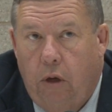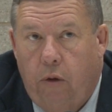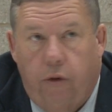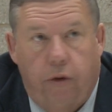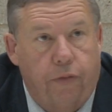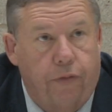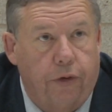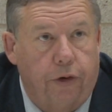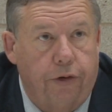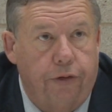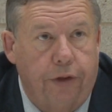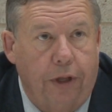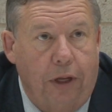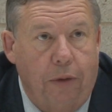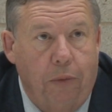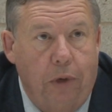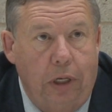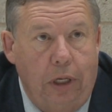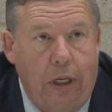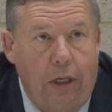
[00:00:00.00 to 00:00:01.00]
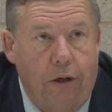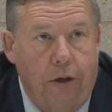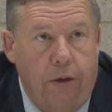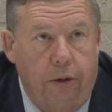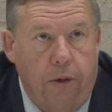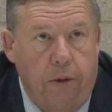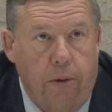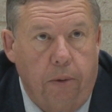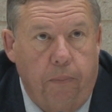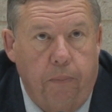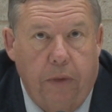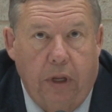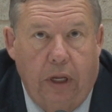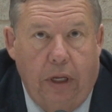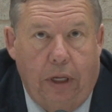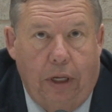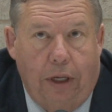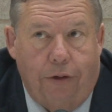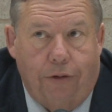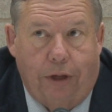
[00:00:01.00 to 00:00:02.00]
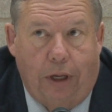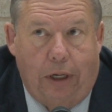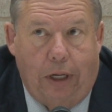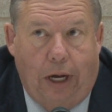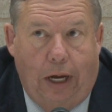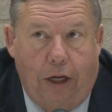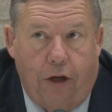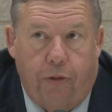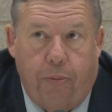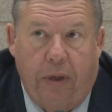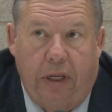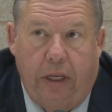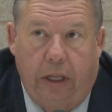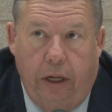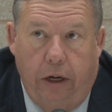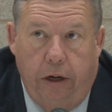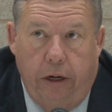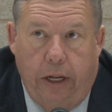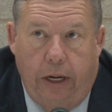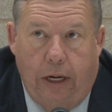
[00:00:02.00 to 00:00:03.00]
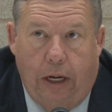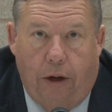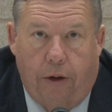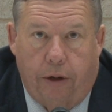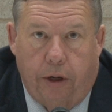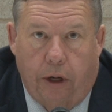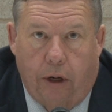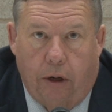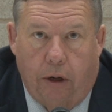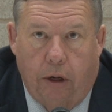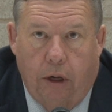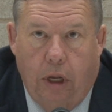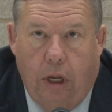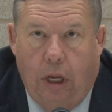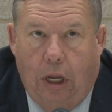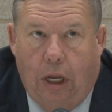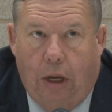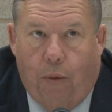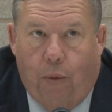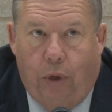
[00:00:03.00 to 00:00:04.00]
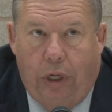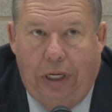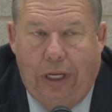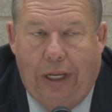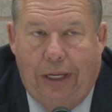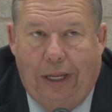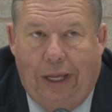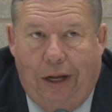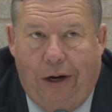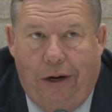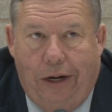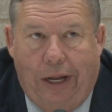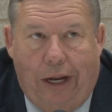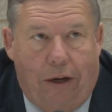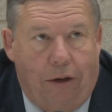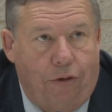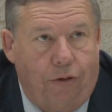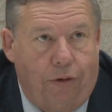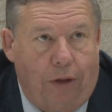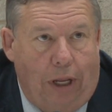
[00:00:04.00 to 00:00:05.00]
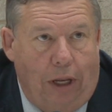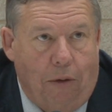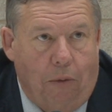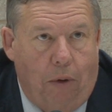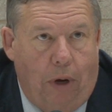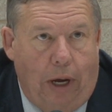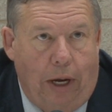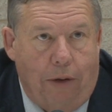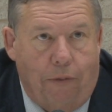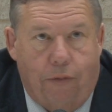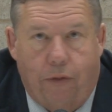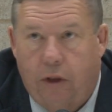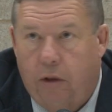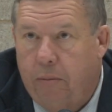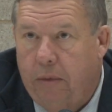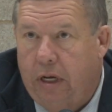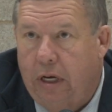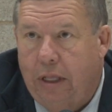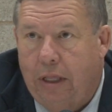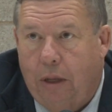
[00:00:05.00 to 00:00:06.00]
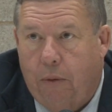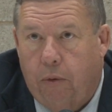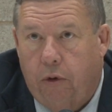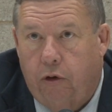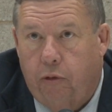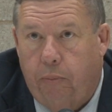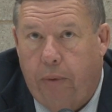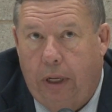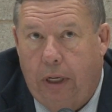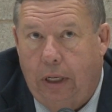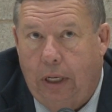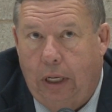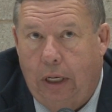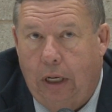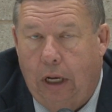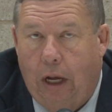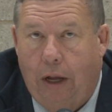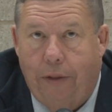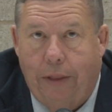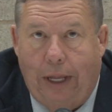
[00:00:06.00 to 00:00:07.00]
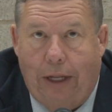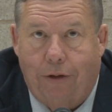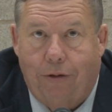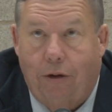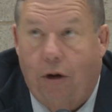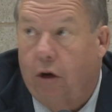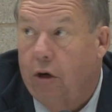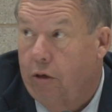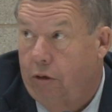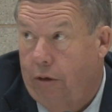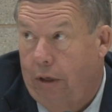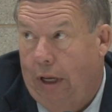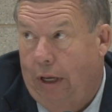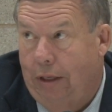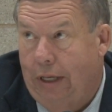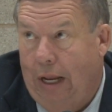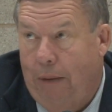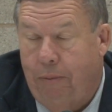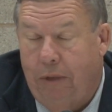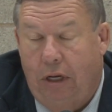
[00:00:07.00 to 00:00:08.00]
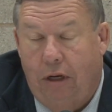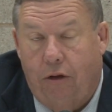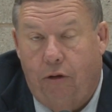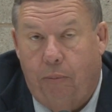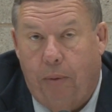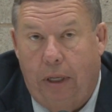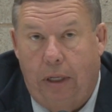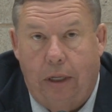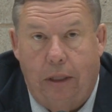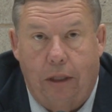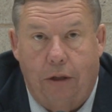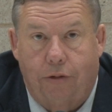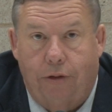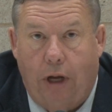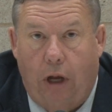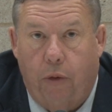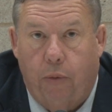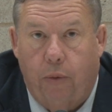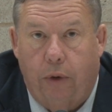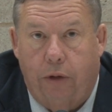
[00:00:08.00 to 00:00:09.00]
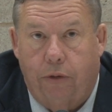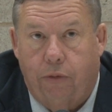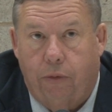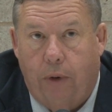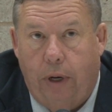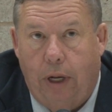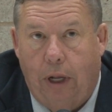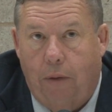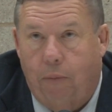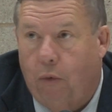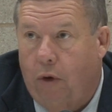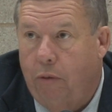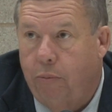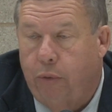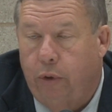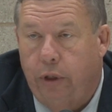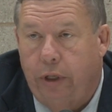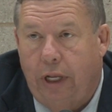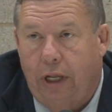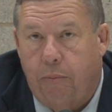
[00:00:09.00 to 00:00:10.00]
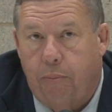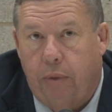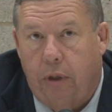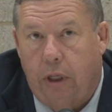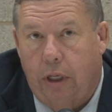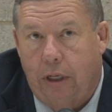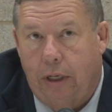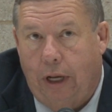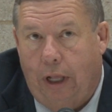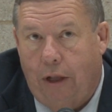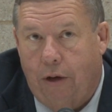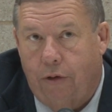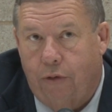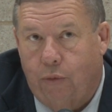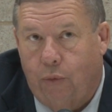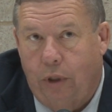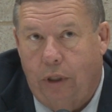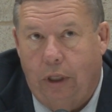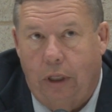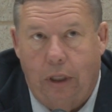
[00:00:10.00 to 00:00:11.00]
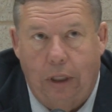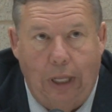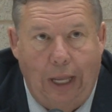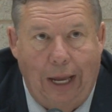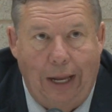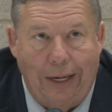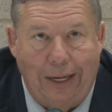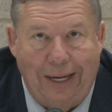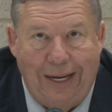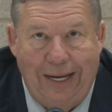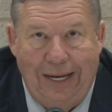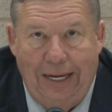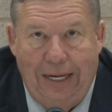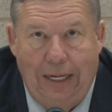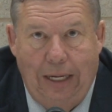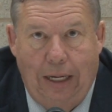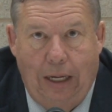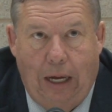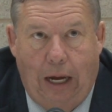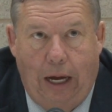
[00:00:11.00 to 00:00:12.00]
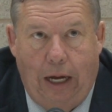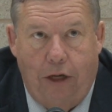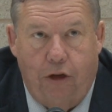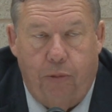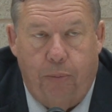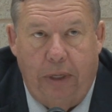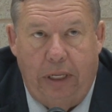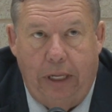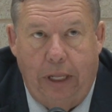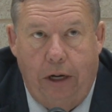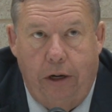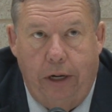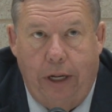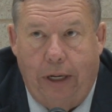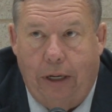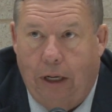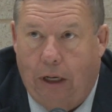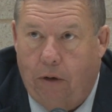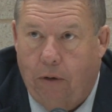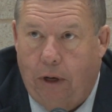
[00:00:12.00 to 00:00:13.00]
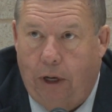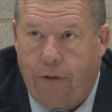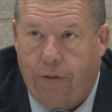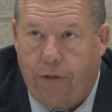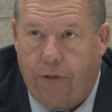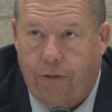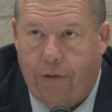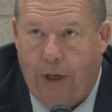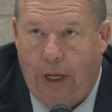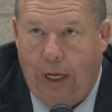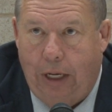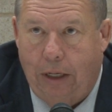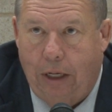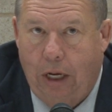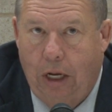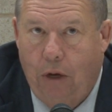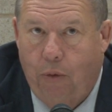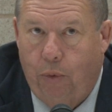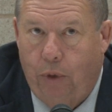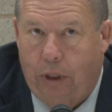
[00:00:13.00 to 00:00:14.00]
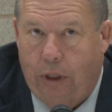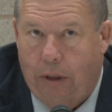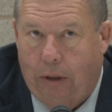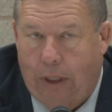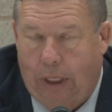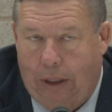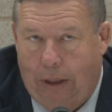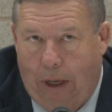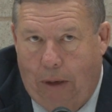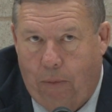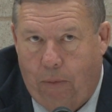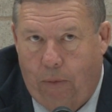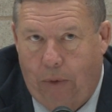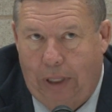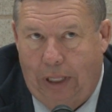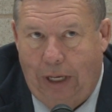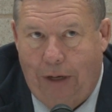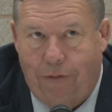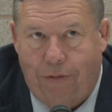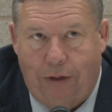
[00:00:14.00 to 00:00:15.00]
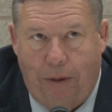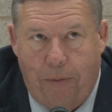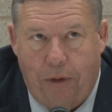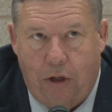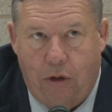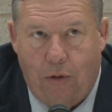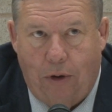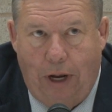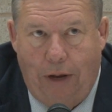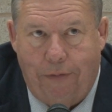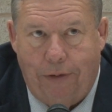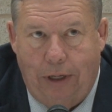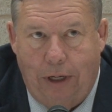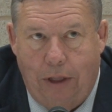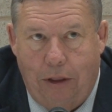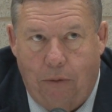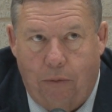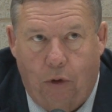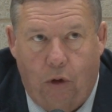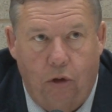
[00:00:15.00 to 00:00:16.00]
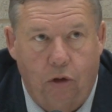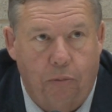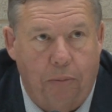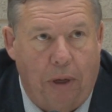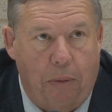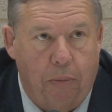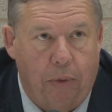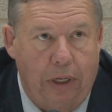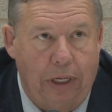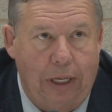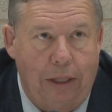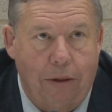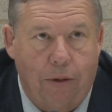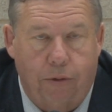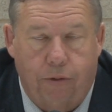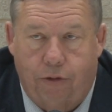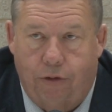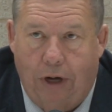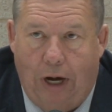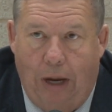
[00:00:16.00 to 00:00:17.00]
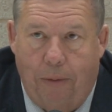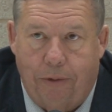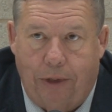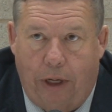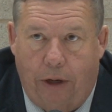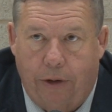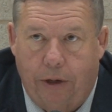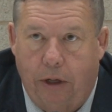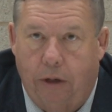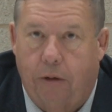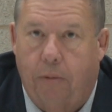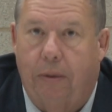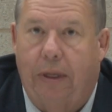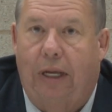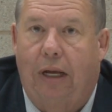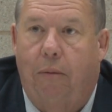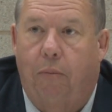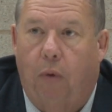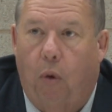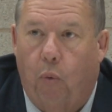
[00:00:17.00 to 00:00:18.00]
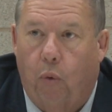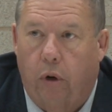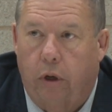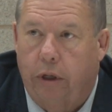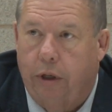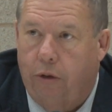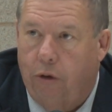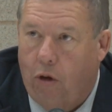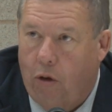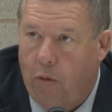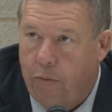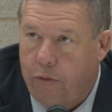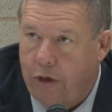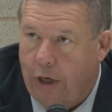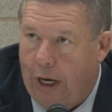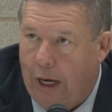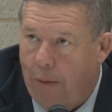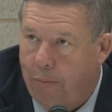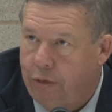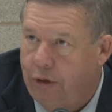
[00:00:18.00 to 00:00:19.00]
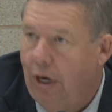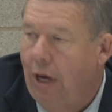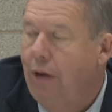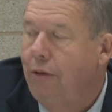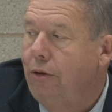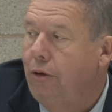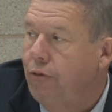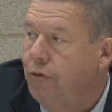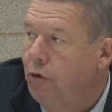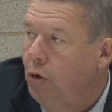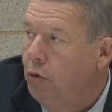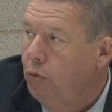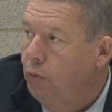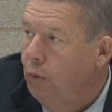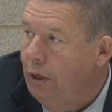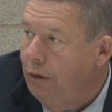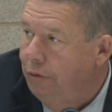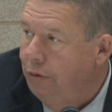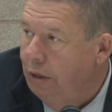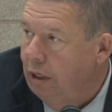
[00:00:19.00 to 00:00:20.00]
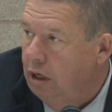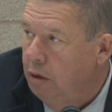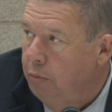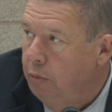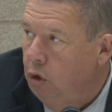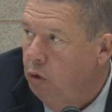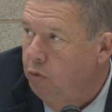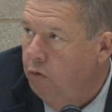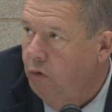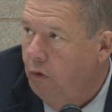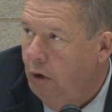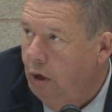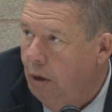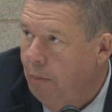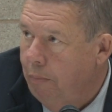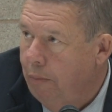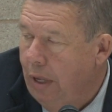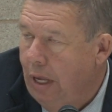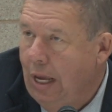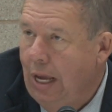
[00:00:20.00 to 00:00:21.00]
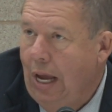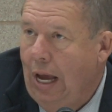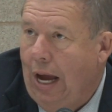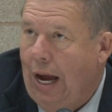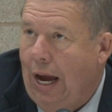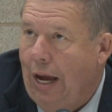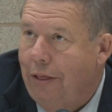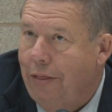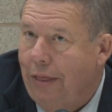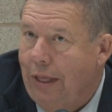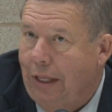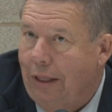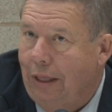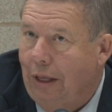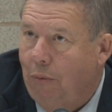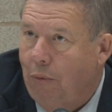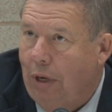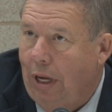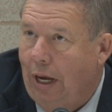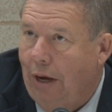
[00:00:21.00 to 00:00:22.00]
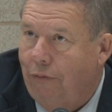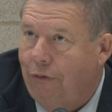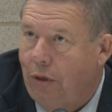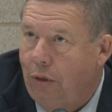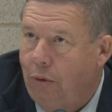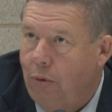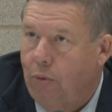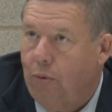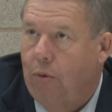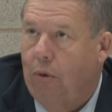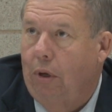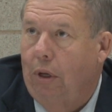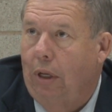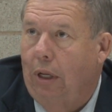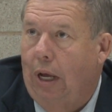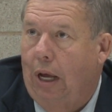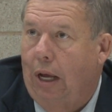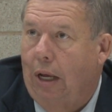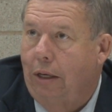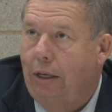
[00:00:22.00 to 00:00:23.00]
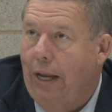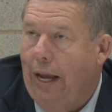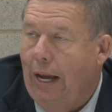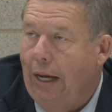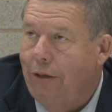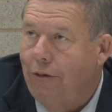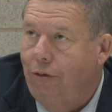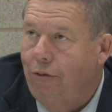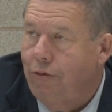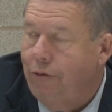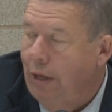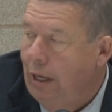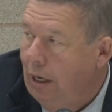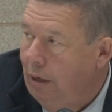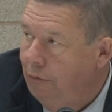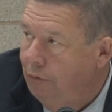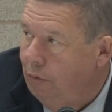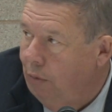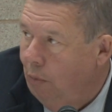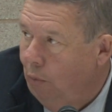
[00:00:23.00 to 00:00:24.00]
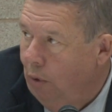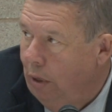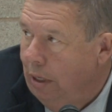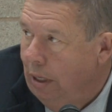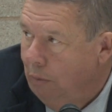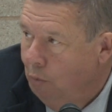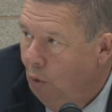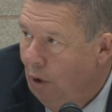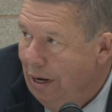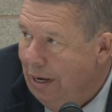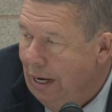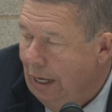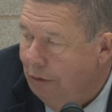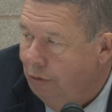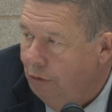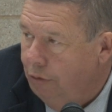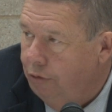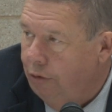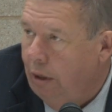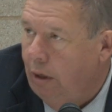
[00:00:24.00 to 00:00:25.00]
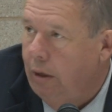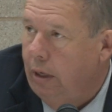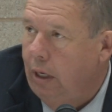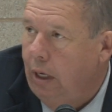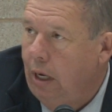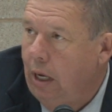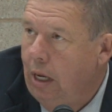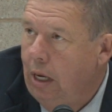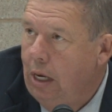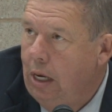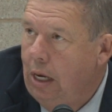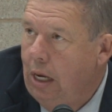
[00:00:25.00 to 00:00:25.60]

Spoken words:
Well, the first thing we need to do is get high-speed internet out here. We need internet statewide. For the money that we're spending on that, or attempting to spend on the Southwest Rail, $1.8 billion, we could get high-speed internet across the state. We could relieve some of the traffic on the roads by bringing those jobs out here to become work-at-home jobs. There's no reason to commute for them. I think that we have to do tax incentives when necessary.